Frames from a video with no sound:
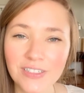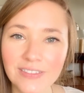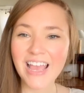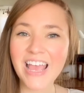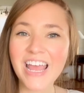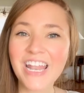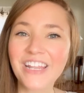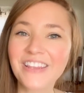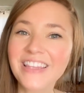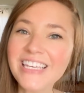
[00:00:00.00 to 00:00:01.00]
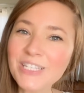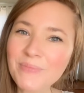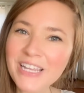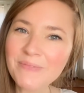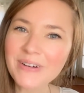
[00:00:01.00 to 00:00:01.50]
And these
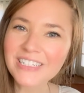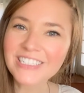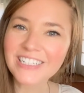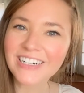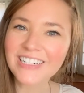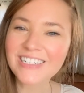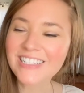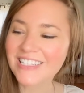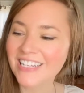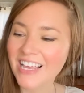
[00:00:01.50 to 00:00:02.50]
peanut butter jars,